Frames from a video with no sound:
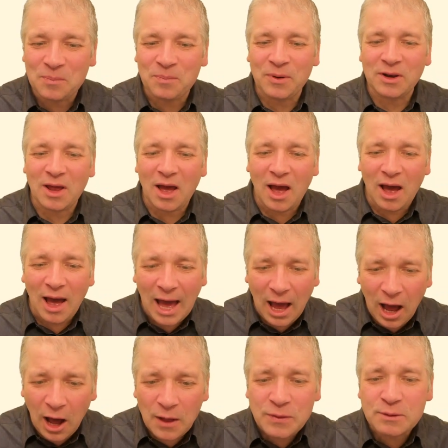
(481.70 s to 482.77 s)
but
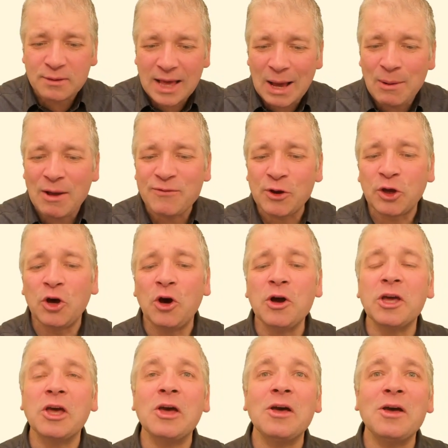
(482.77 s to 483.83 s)
others, however,
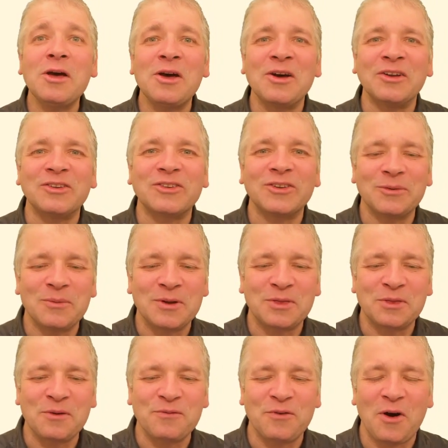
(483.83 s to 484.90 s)
concurred with
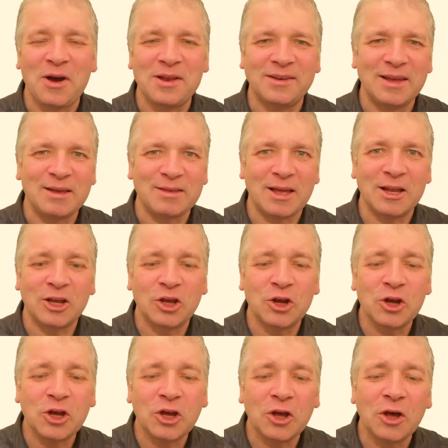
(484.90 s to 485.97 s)
the findings. And
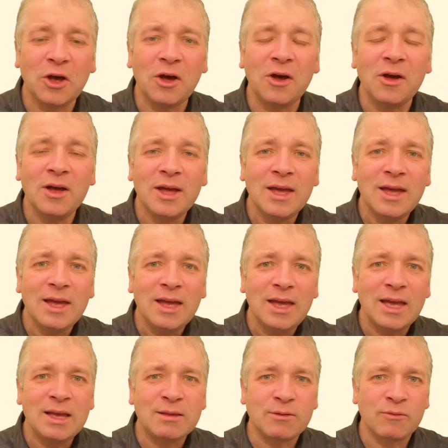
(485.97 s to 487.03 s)
concur
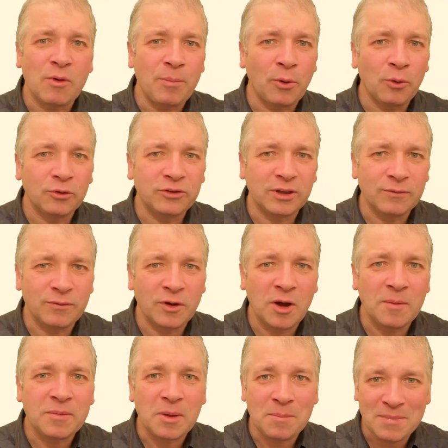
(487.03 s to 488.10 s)
is a reporting
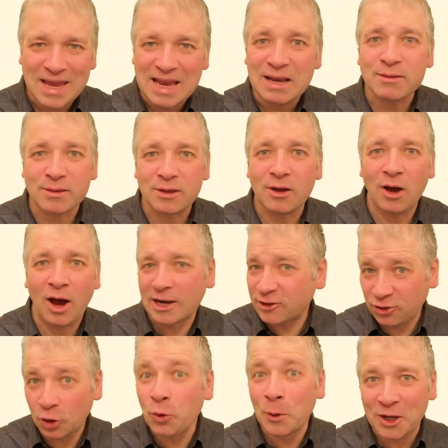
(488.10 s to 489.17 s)
verb that means I
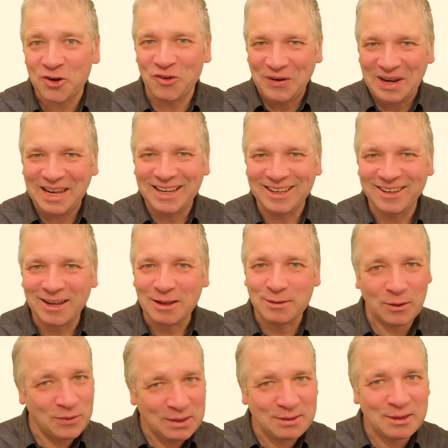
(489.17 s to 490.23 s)
do agree. So
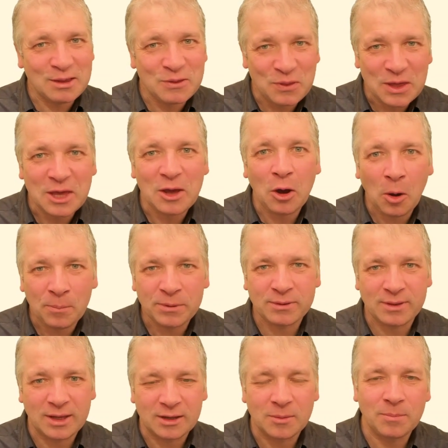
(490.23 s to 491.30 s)
this is the
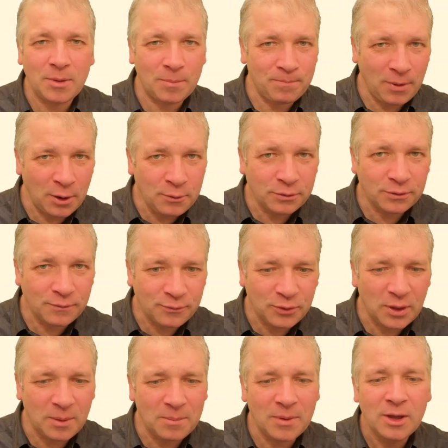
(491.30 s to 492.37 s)
opposite. But both of
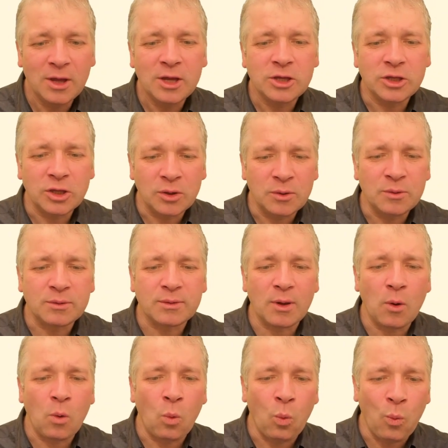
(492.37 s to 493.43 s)
them use
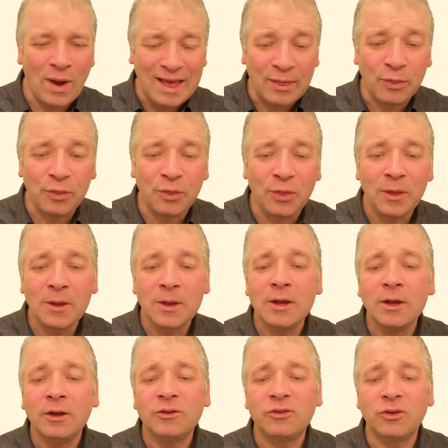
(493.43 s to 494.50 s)
with
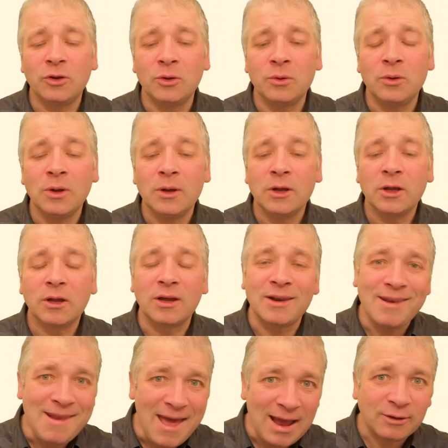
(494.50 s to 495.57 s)
to
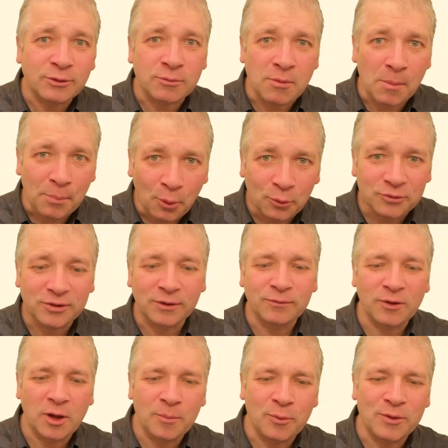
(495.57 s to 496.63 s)
connect the reporting
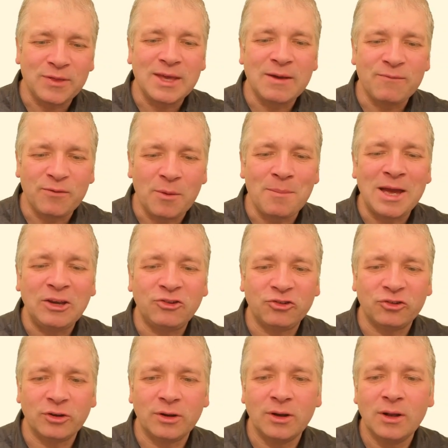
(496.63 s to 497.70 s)
verb with the
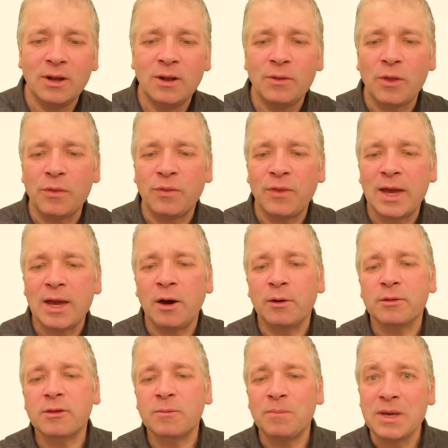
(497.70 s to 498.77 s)
information that they are
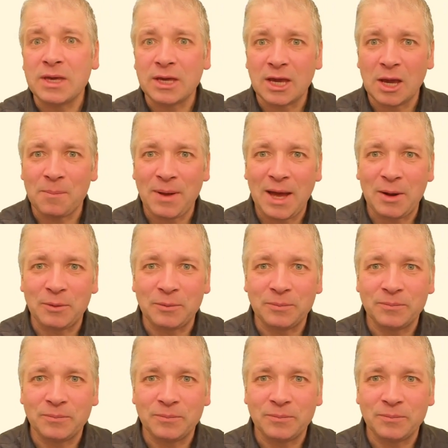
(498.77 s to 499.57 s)
speaking about.